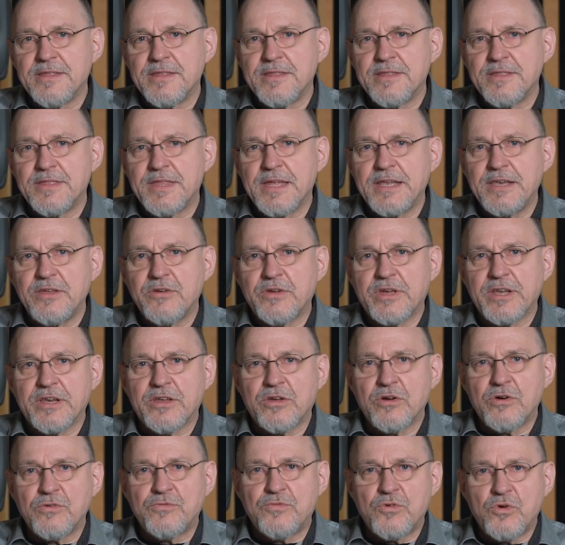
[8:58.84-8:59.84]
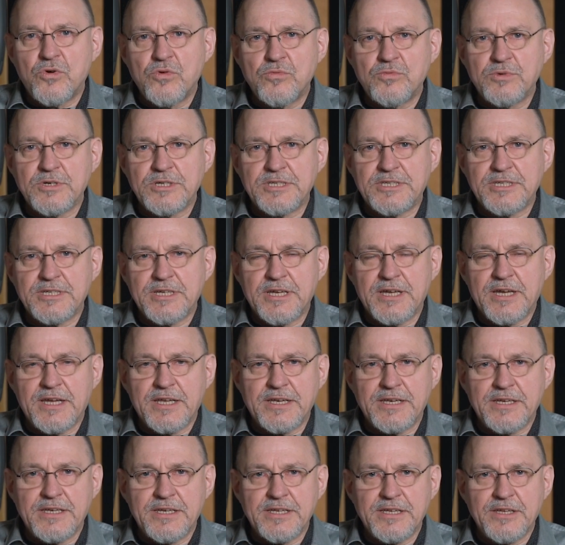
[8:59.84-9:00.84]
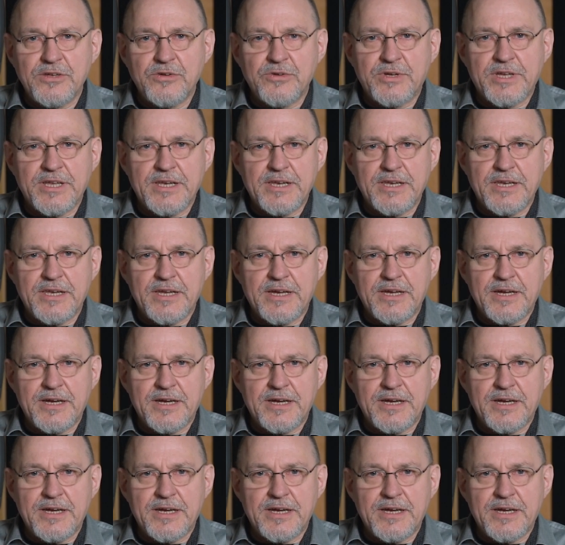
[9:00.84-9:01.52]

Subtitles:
Then you can go forward and you can